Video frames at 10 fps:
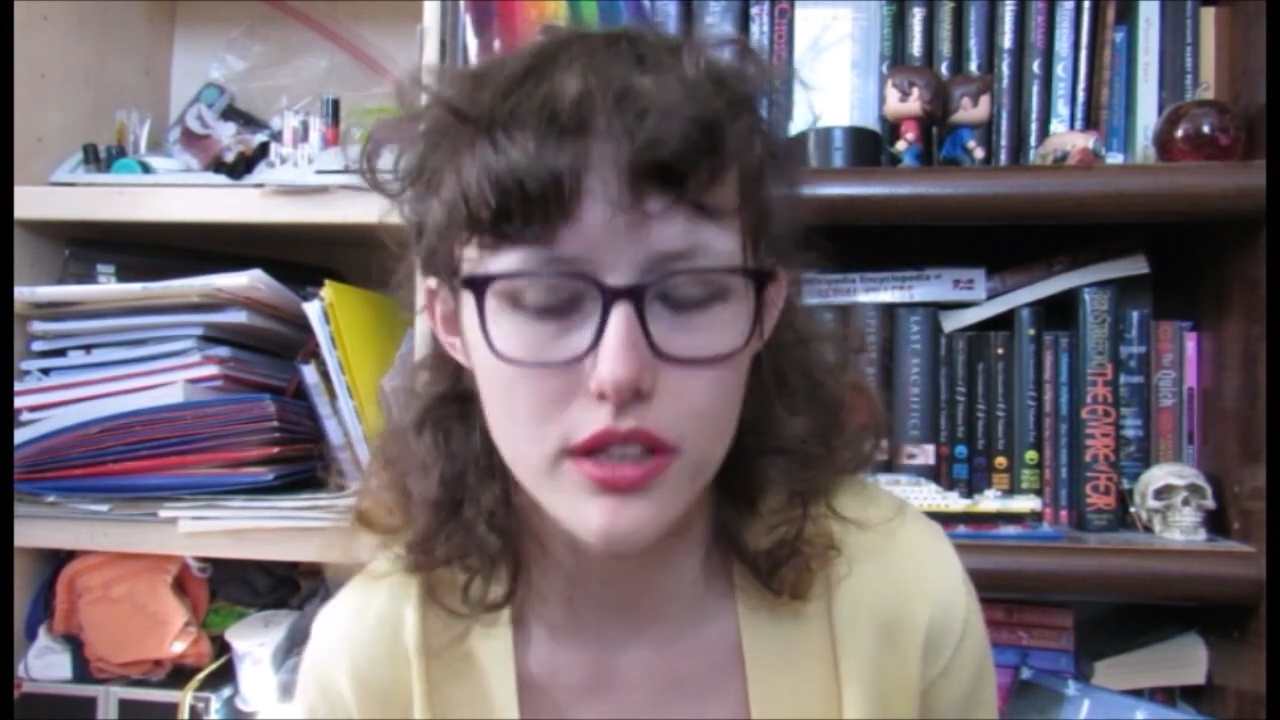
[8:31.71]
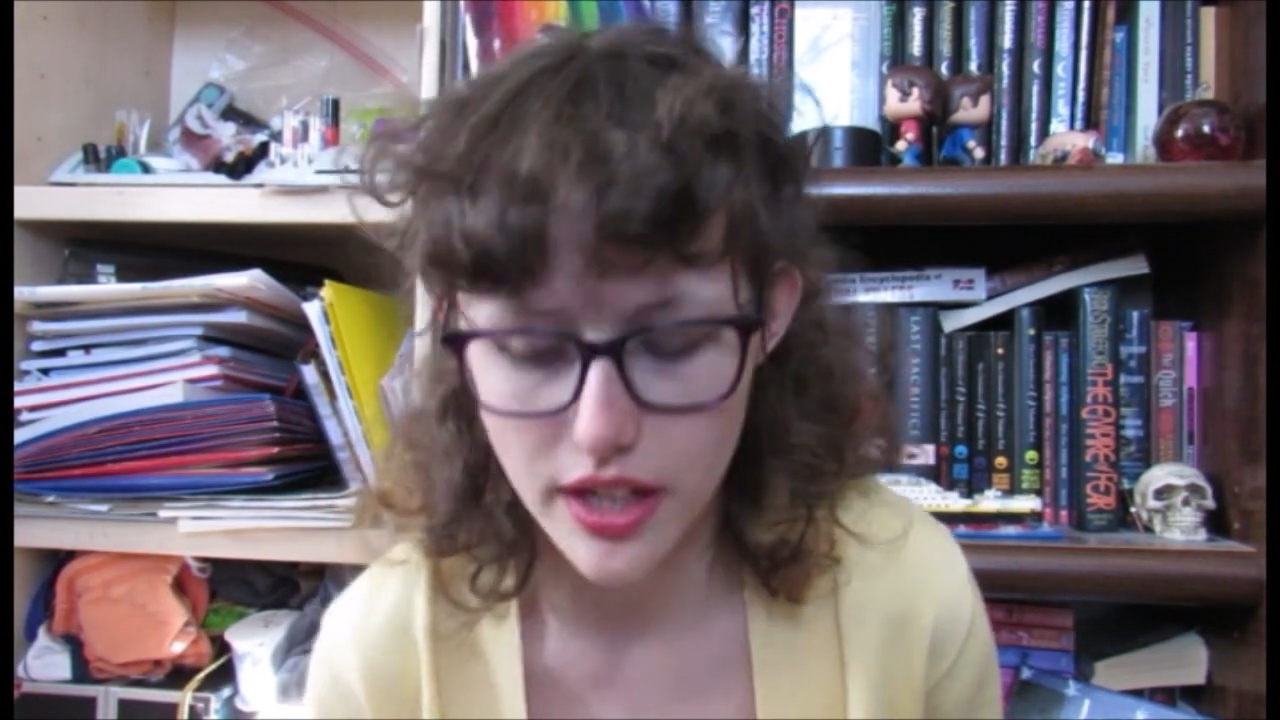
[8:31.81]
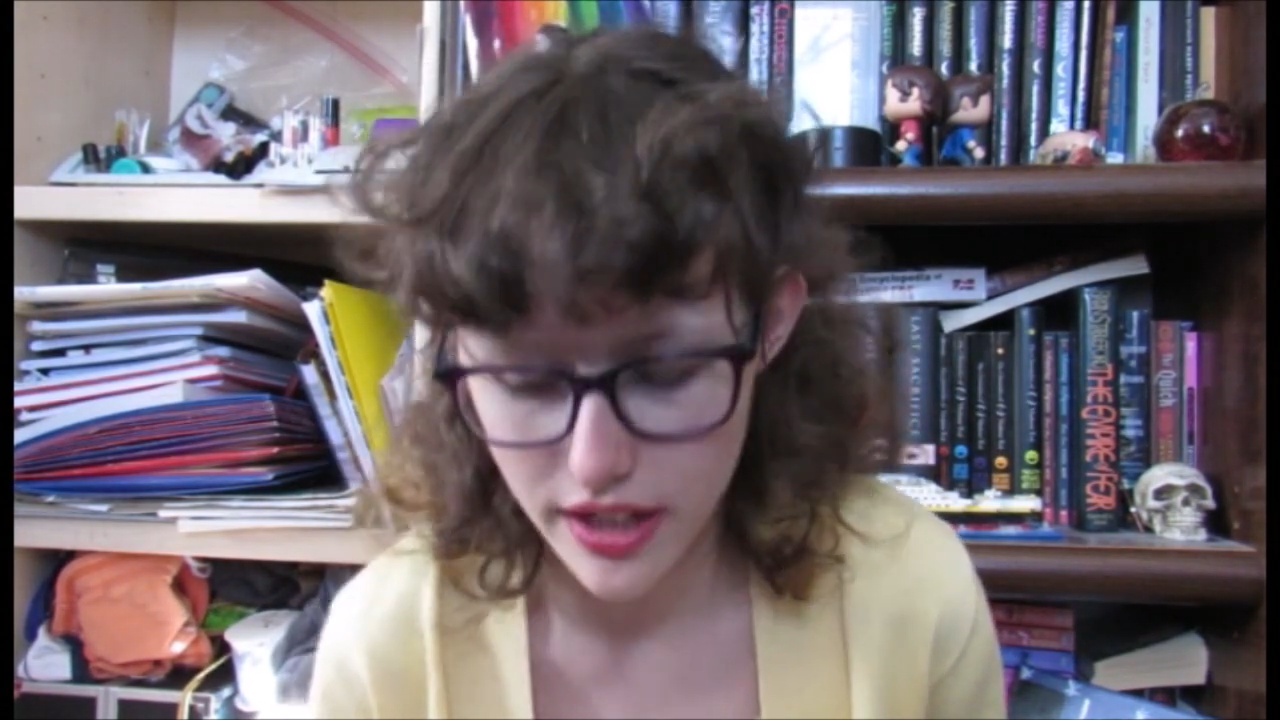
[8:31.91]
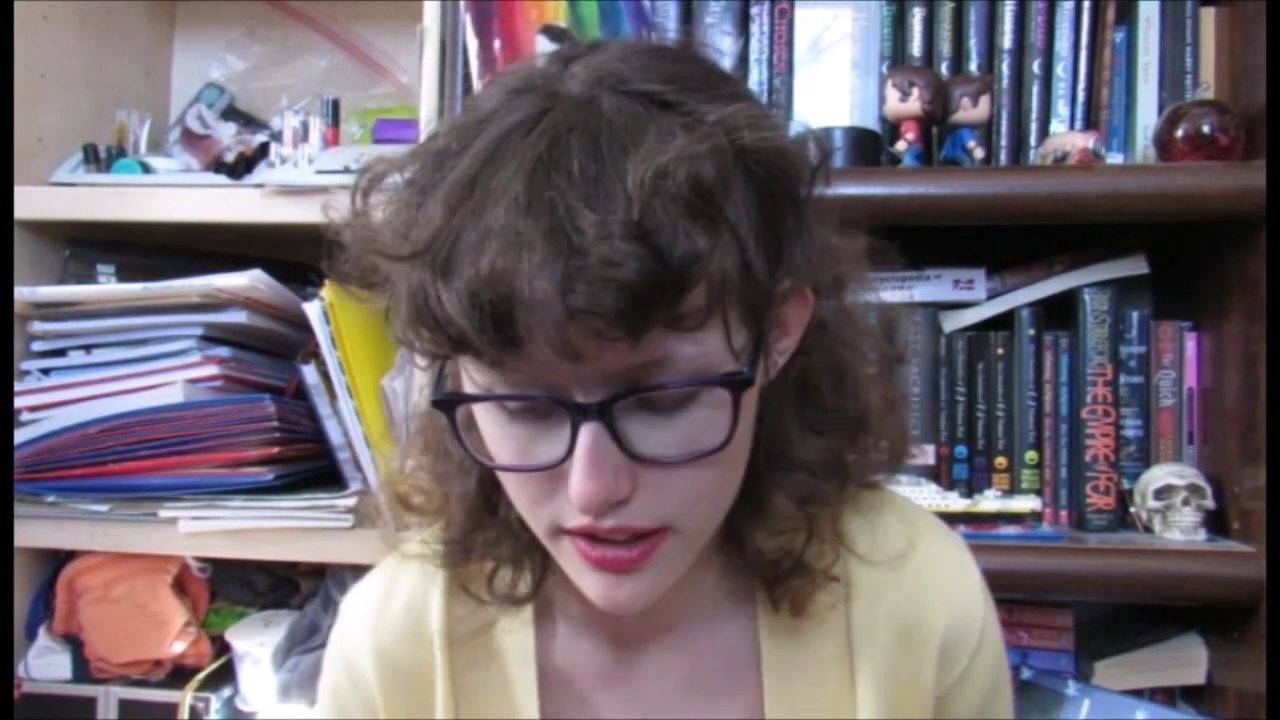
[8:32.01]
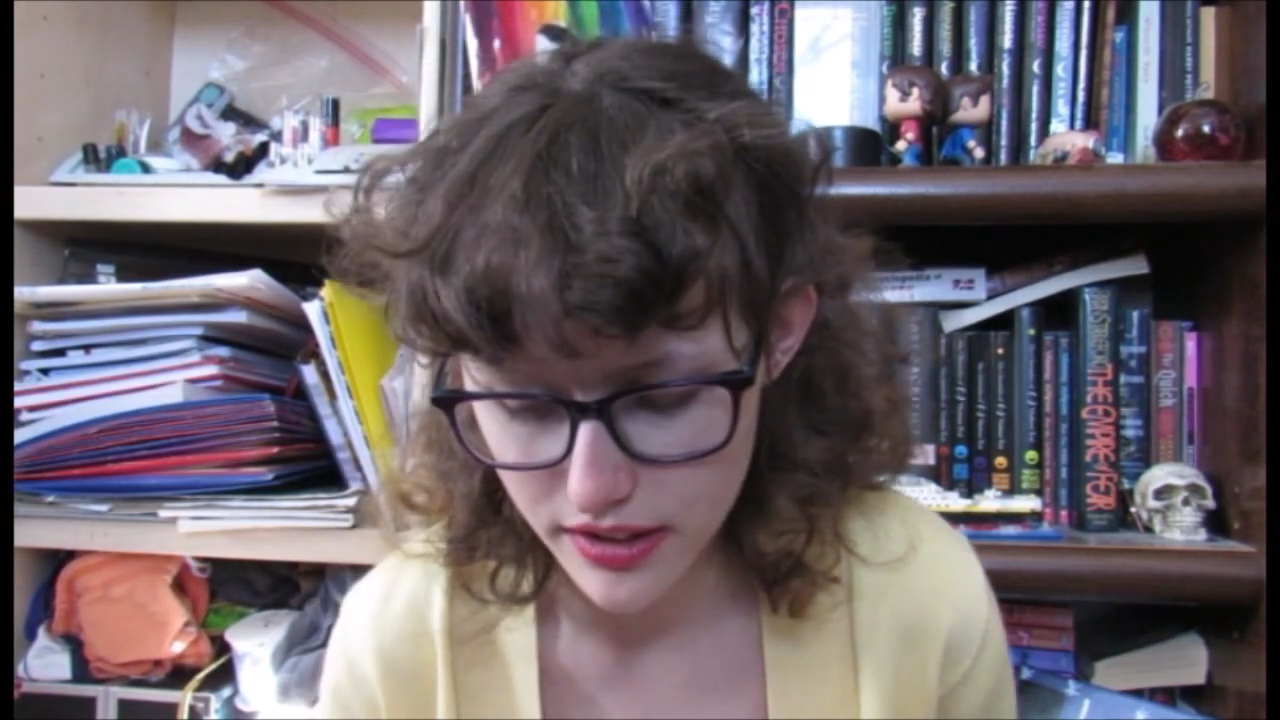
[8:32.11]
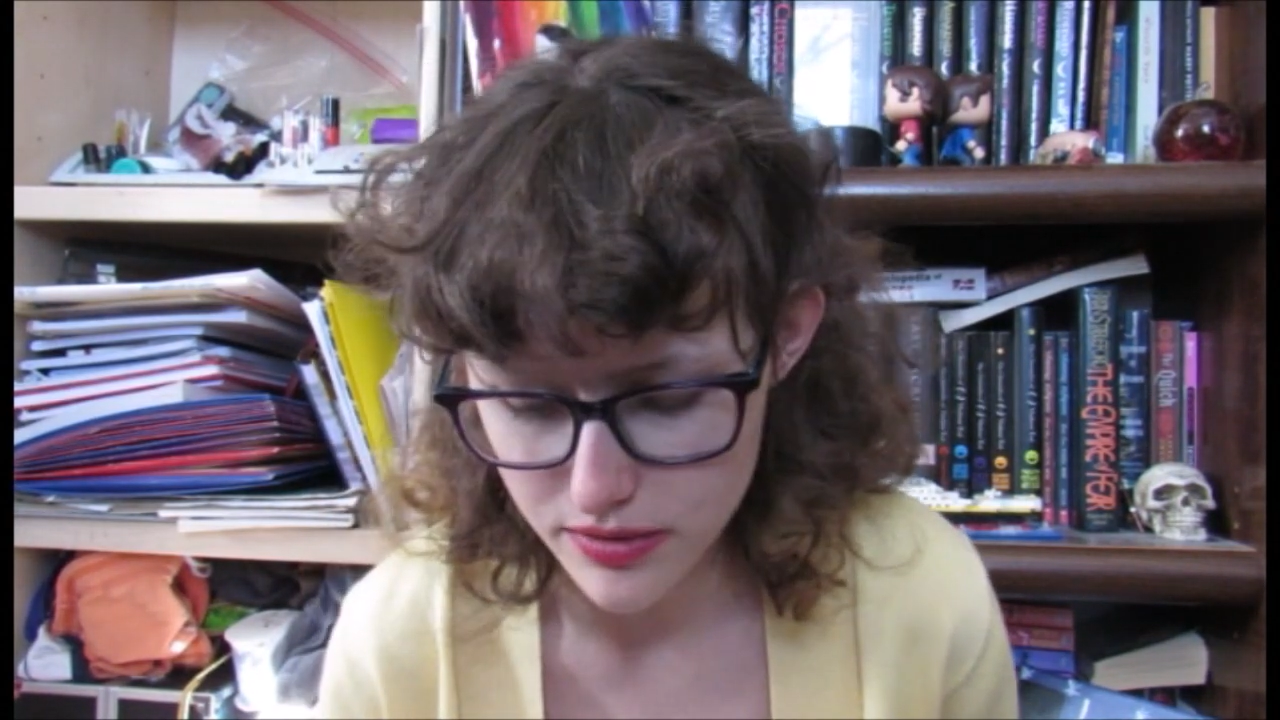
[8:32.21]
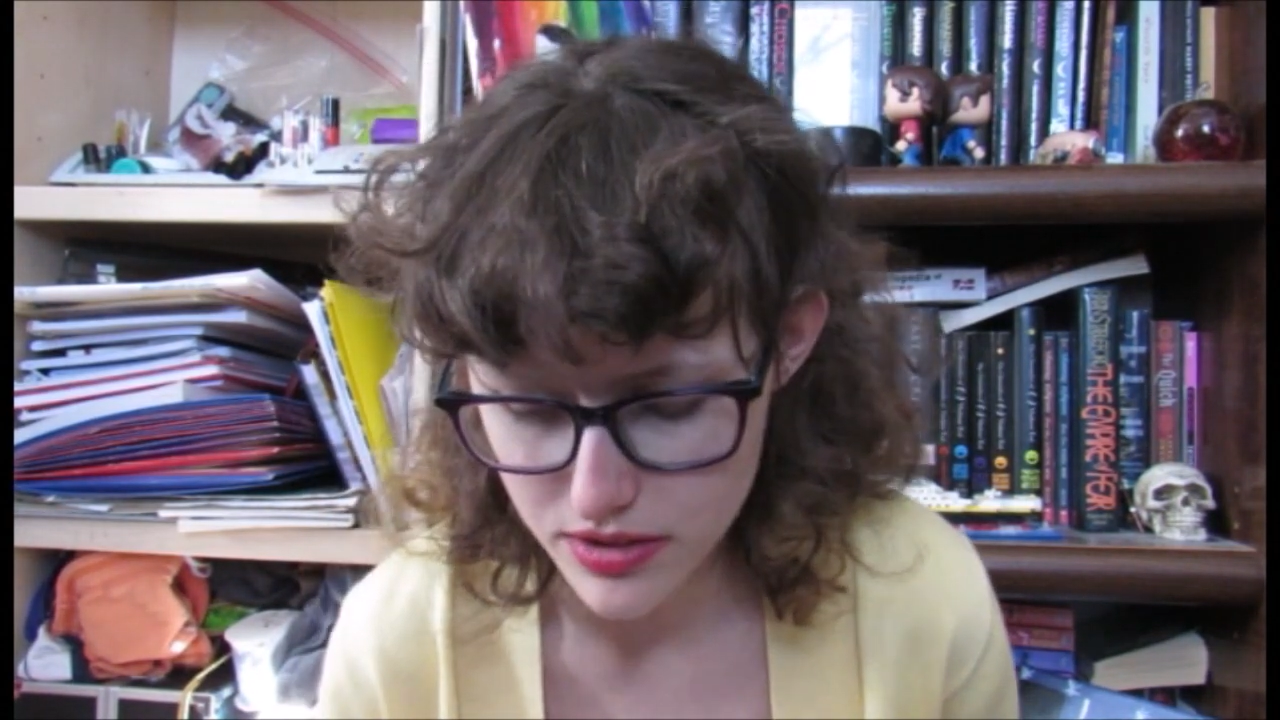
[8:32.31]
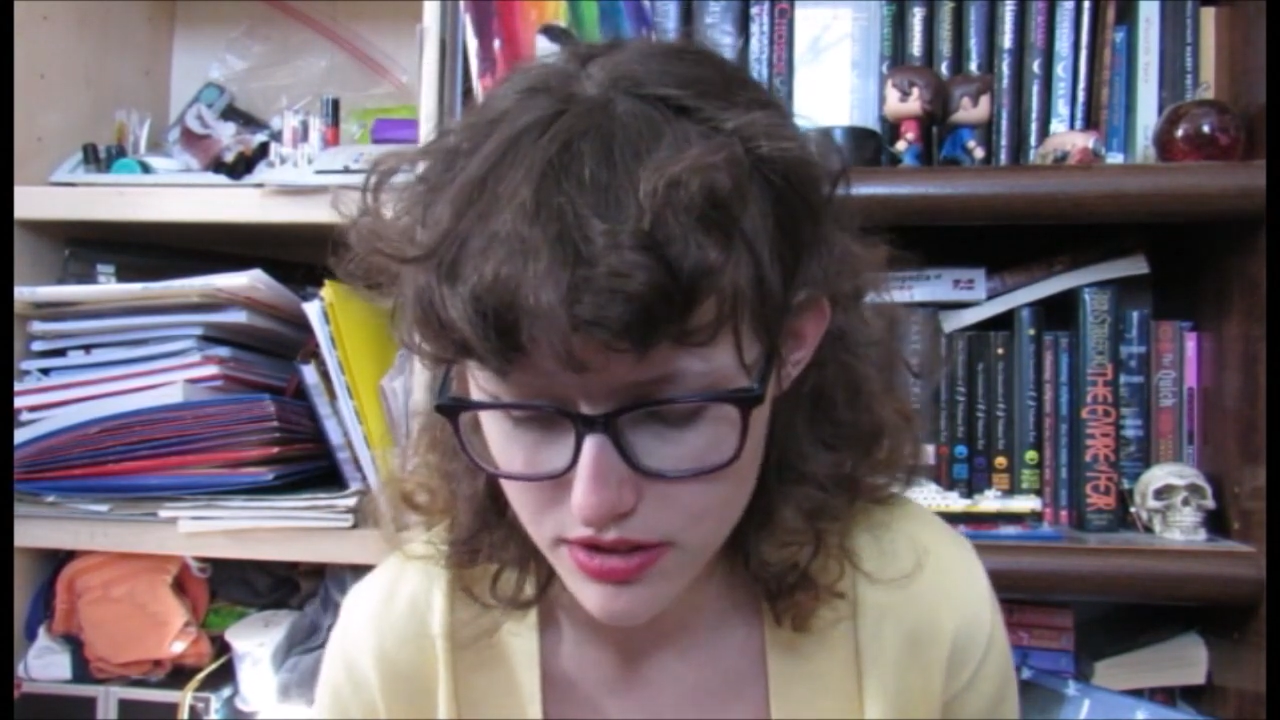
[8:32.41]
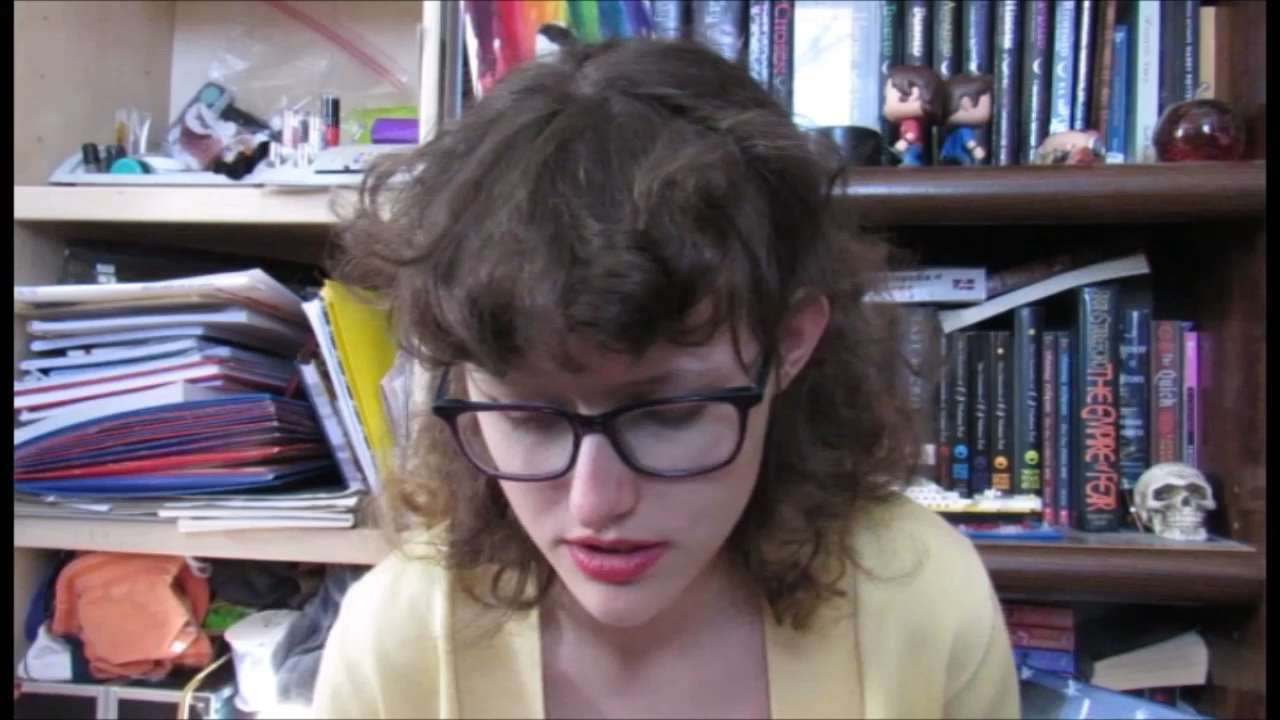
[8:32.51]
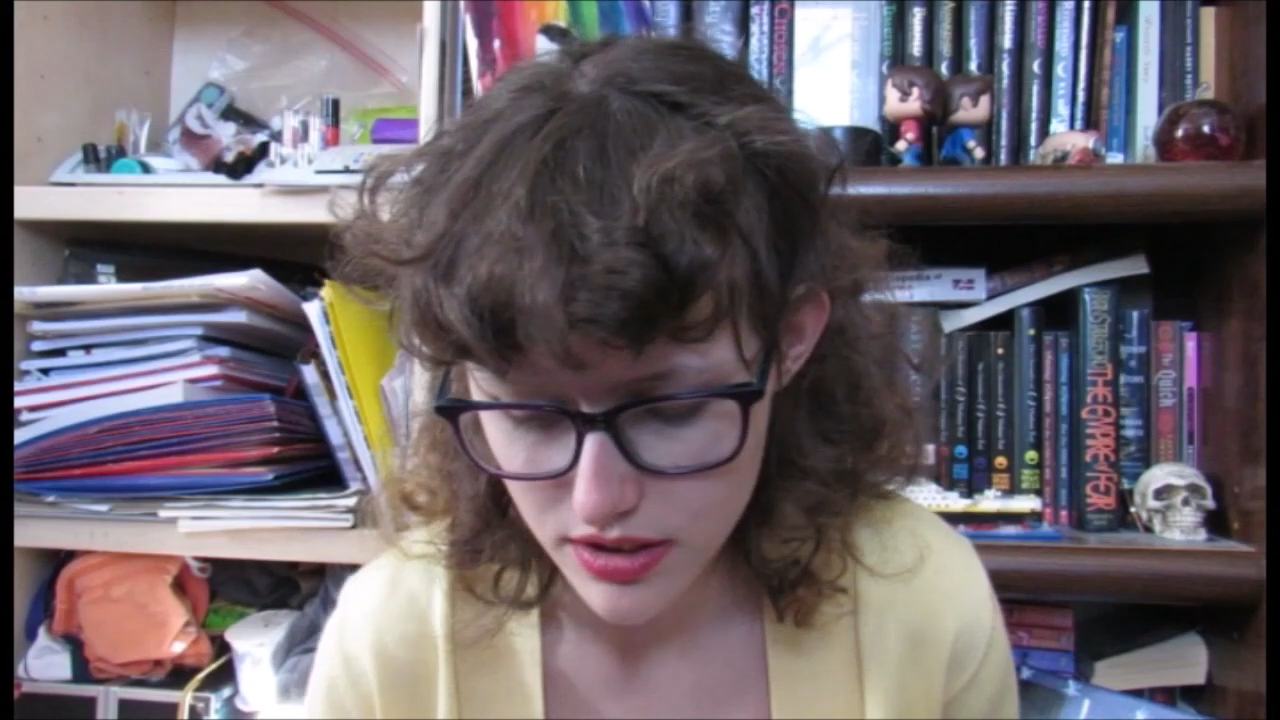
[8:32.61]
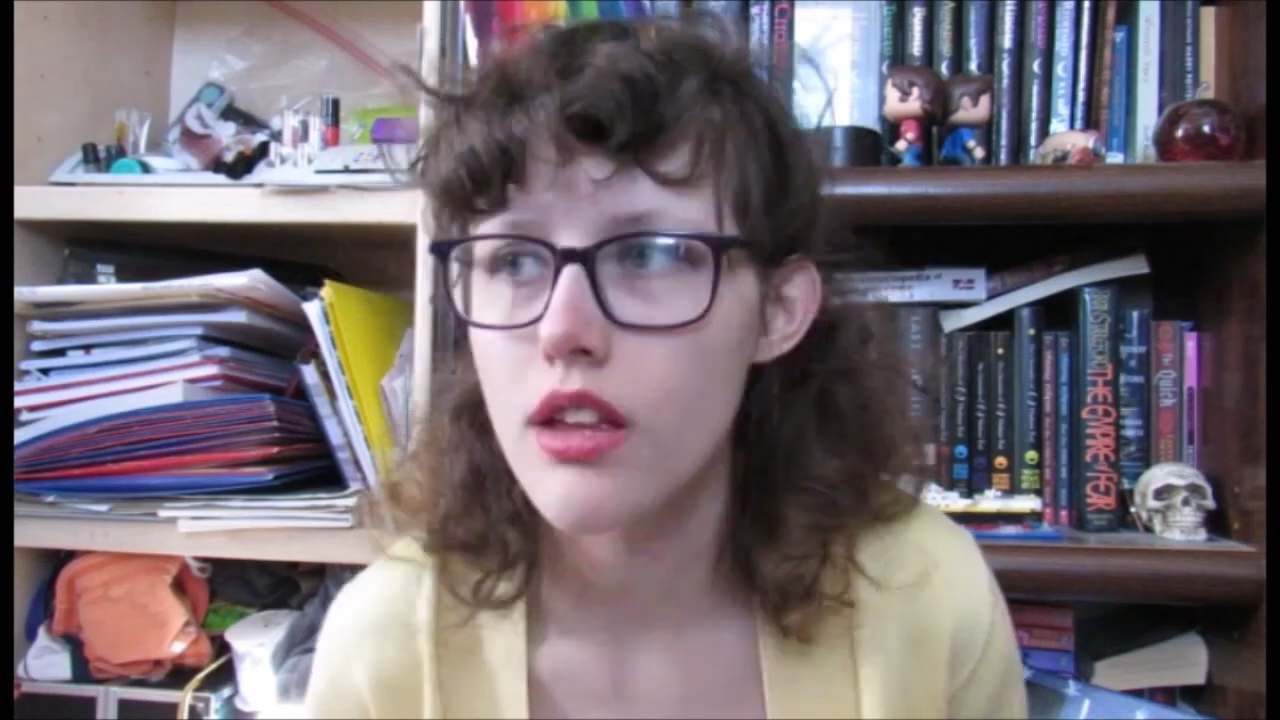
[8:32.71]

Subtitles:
handcuffs.